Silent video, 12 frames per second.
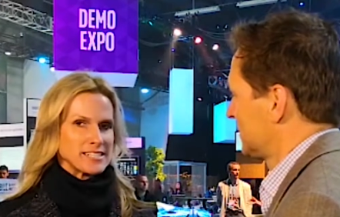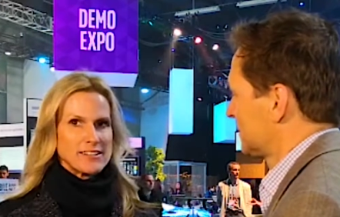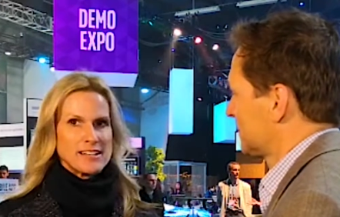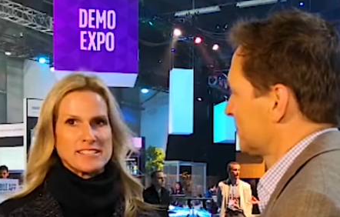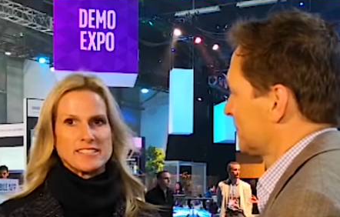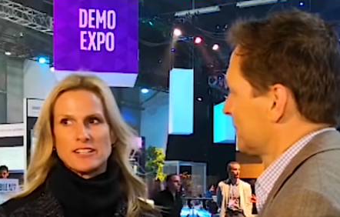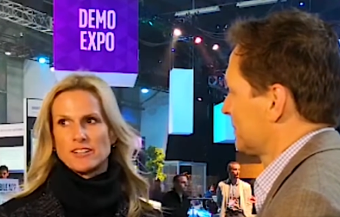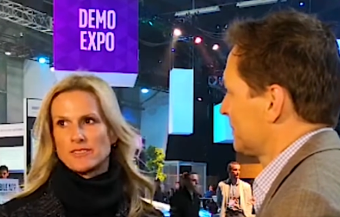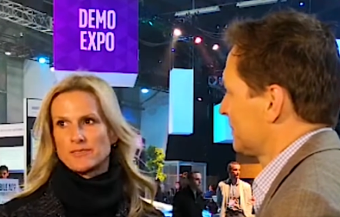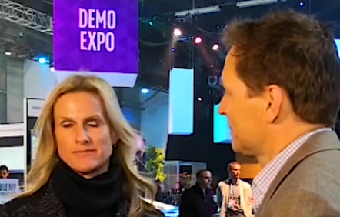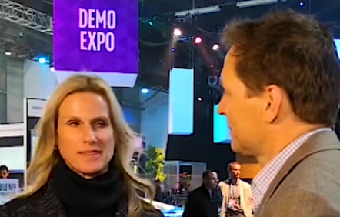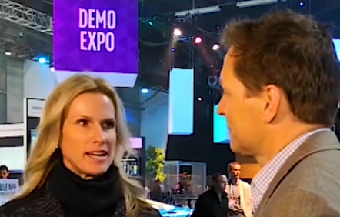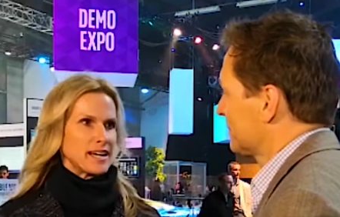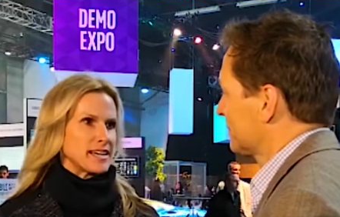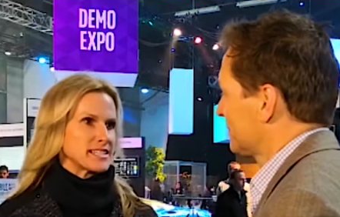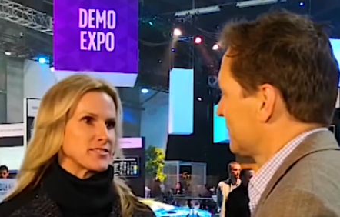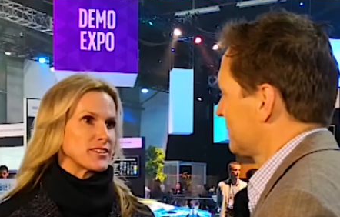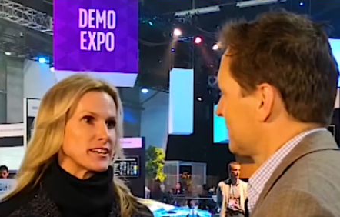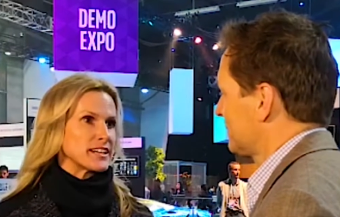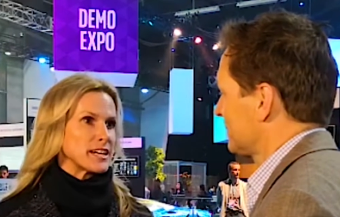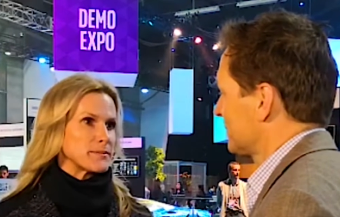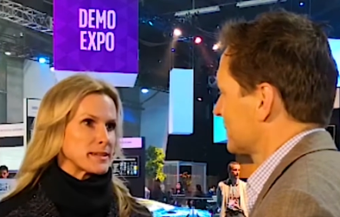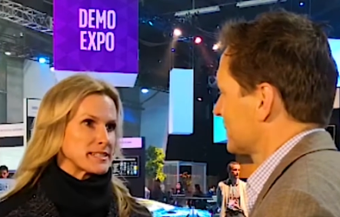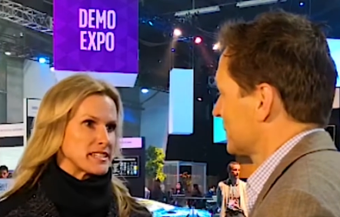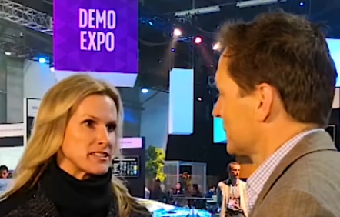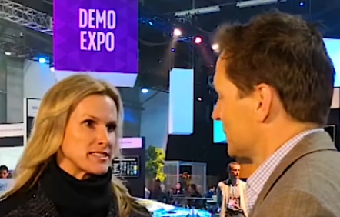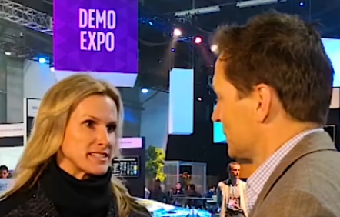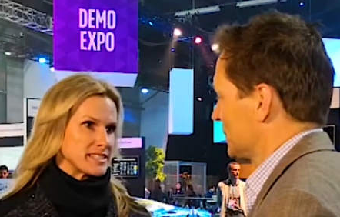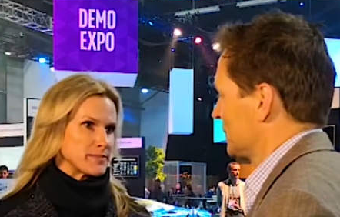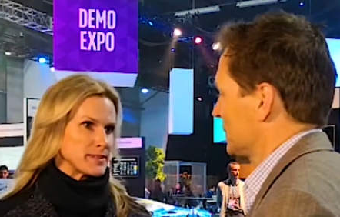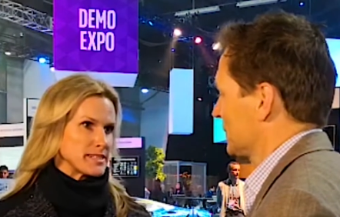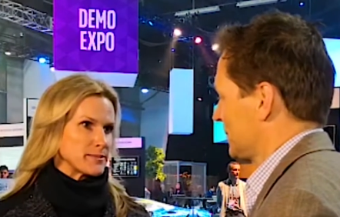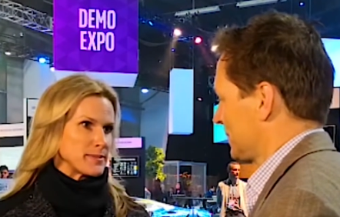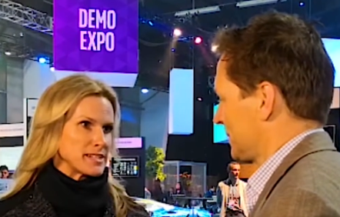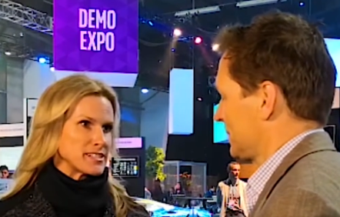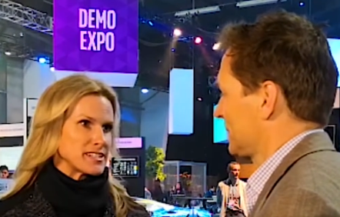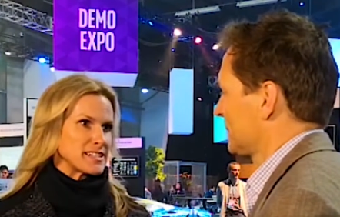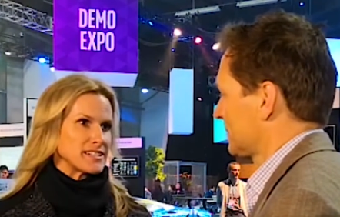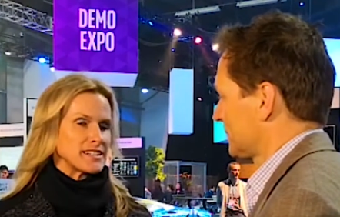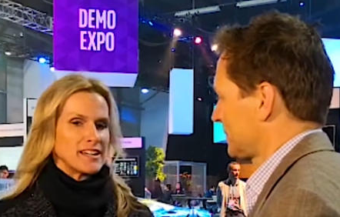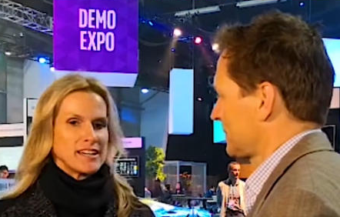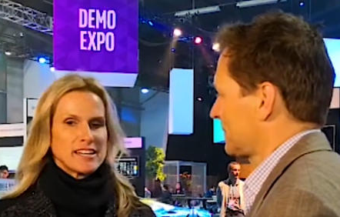Speaker 1: you asked. So uh, it's a very complex ecosystem as you mentioned.